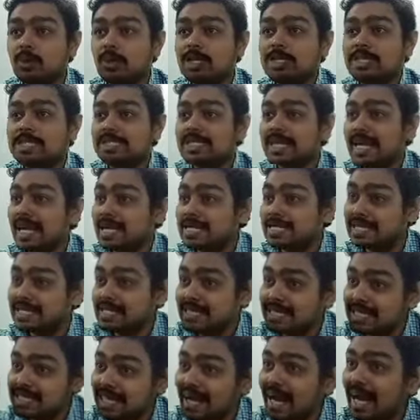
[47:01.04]
1
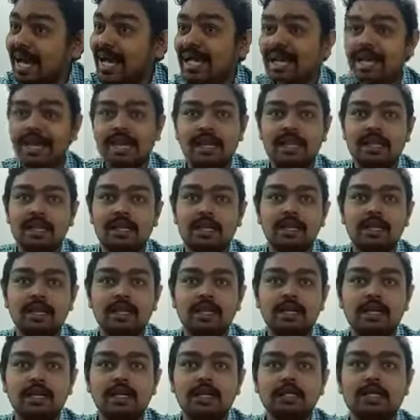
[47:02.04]
says shall.
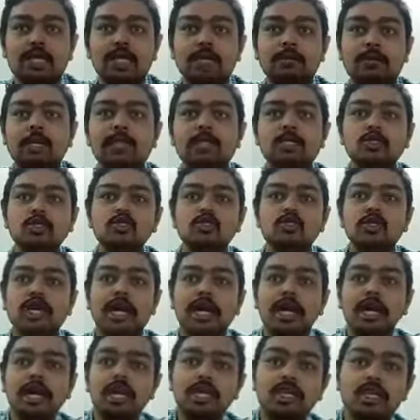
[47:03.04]
That means you
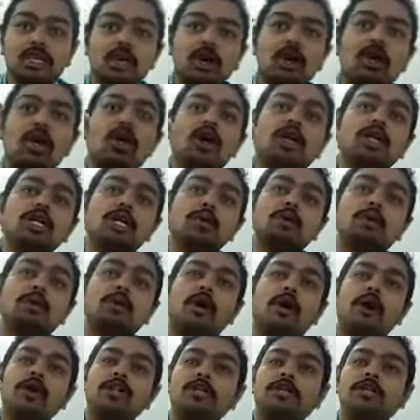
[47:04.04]
cannot
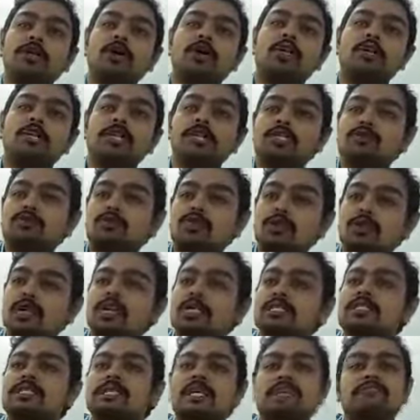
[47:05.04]
appoint the auditors for
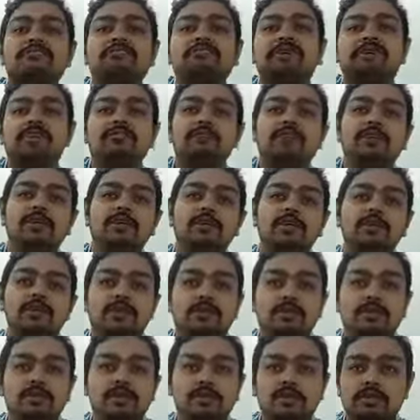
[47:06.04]
less than 5
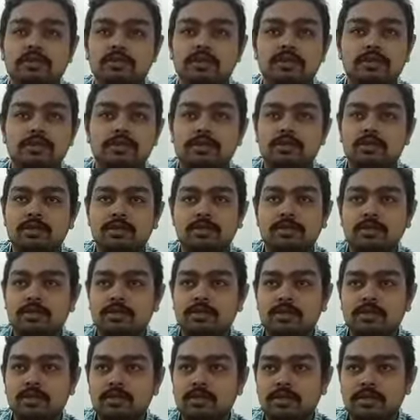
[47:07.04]
years.
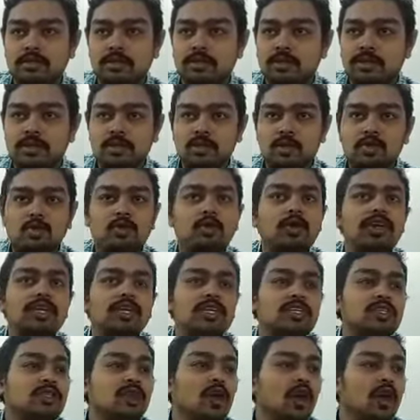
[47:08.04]
So it
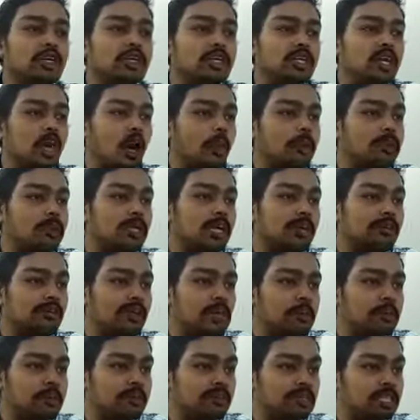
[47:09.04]
is not the option
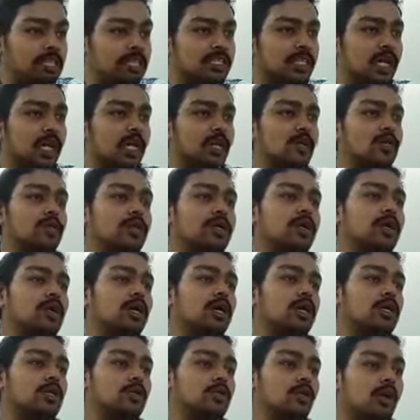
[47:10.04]
available with the
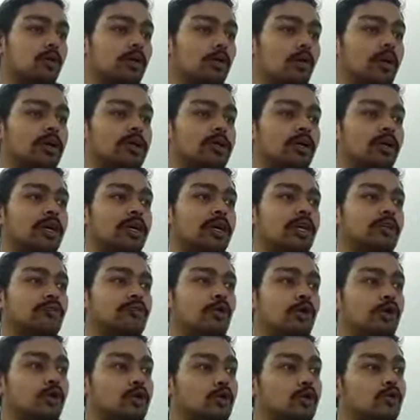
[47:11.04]
shareholder to appoint the auditor
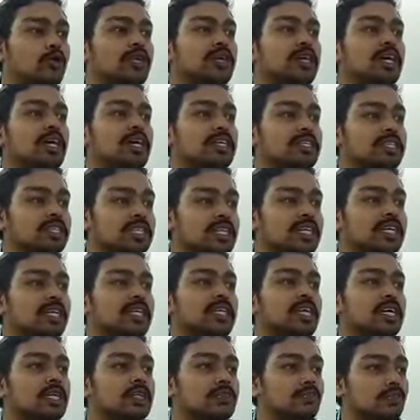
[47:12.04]
for 2 years, 3
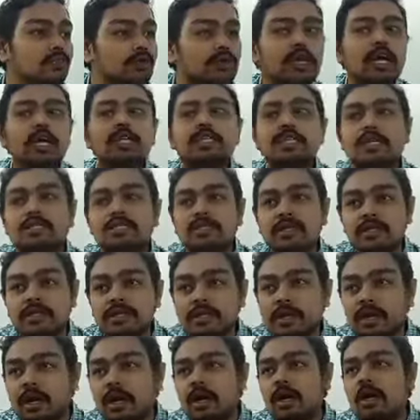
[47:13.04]
years, 4 years,
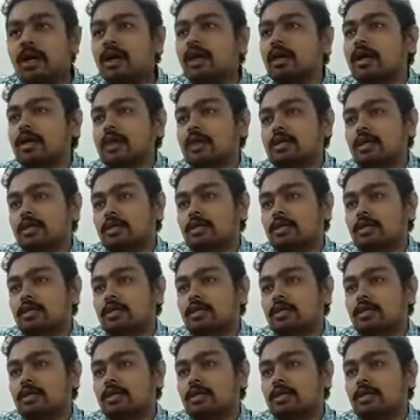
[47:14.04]
etc.